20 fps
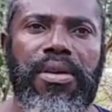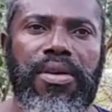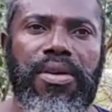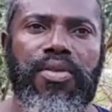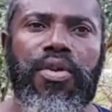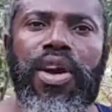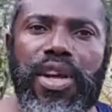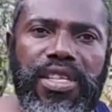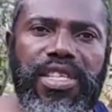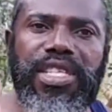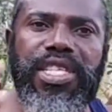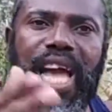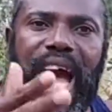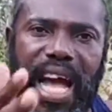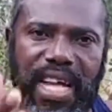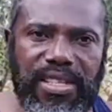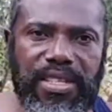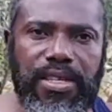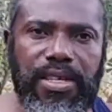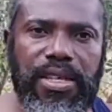
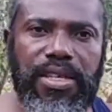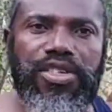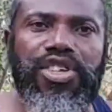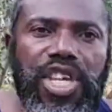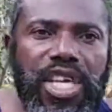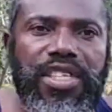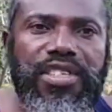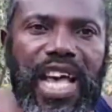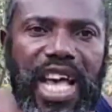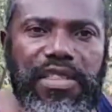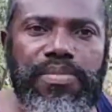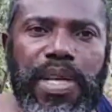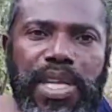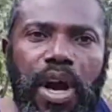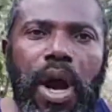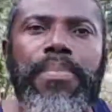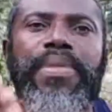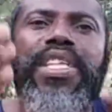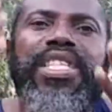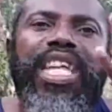Christians, Jesus
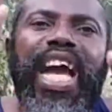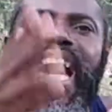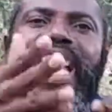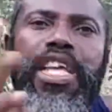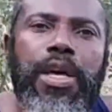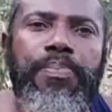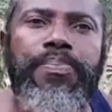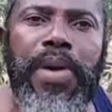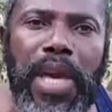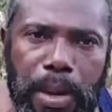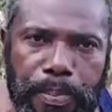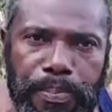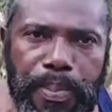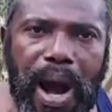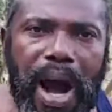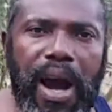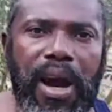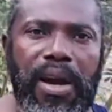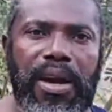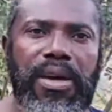become the toilet
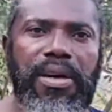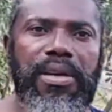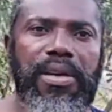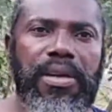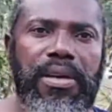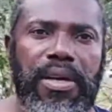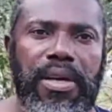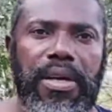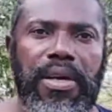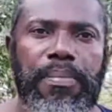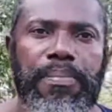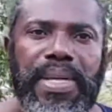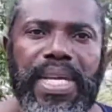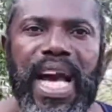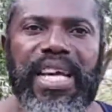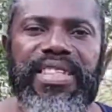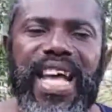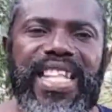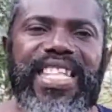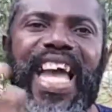paper.
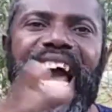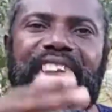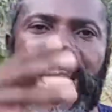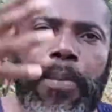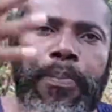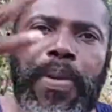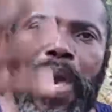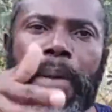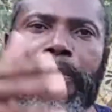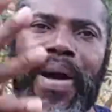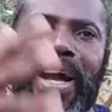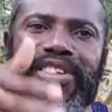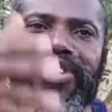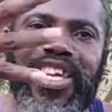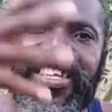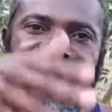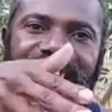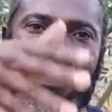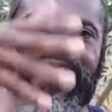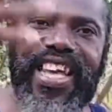Because the toilet paper
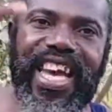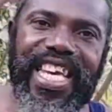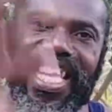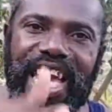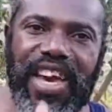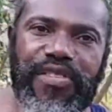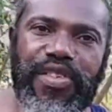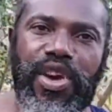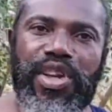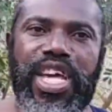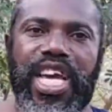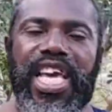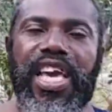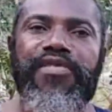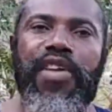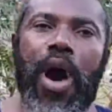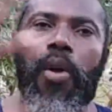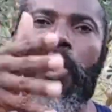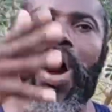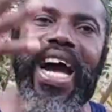Jesus they give you
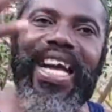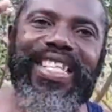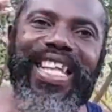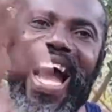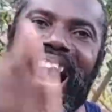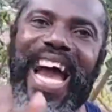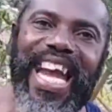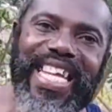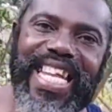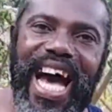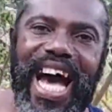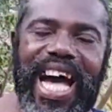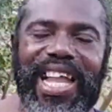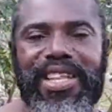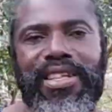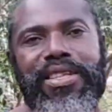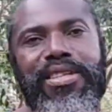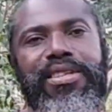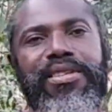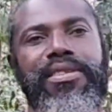a white
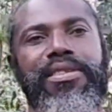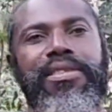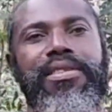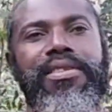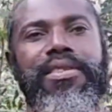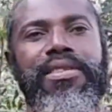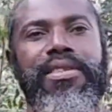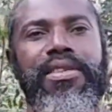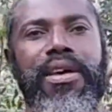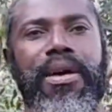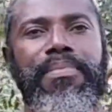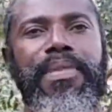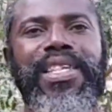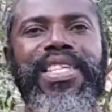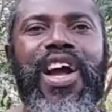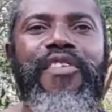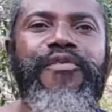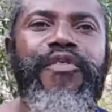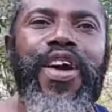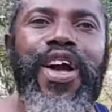idol. I'm
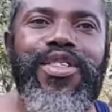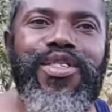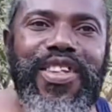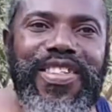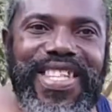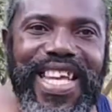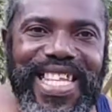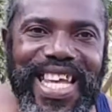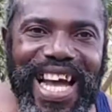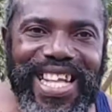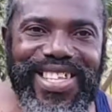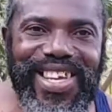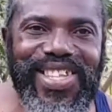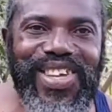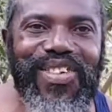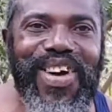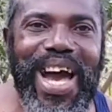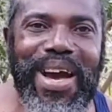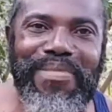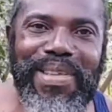not afraid to say that, you
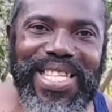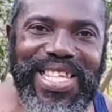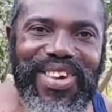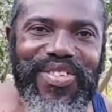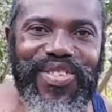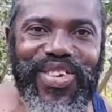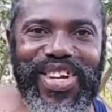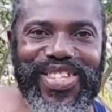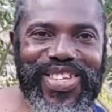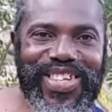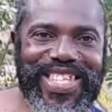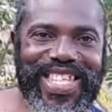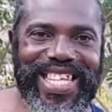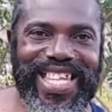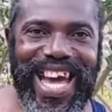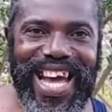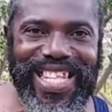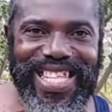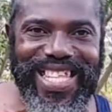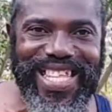know why I'm not afraid to say
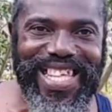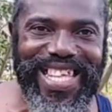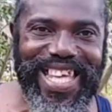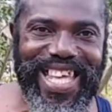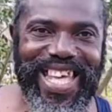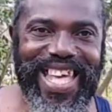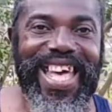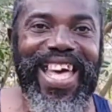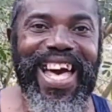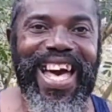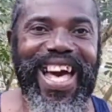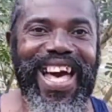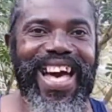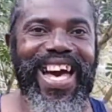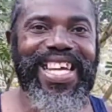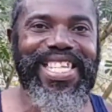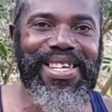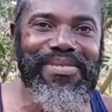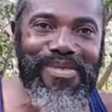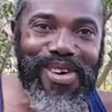that? I
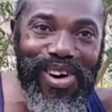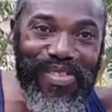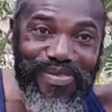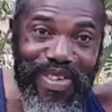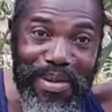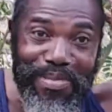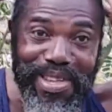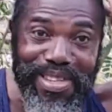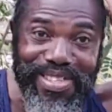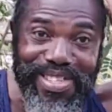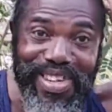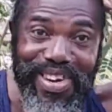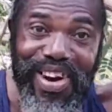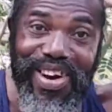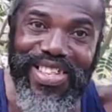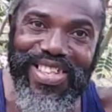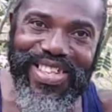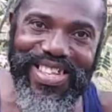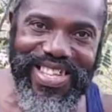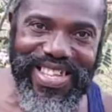had the boat from this skull.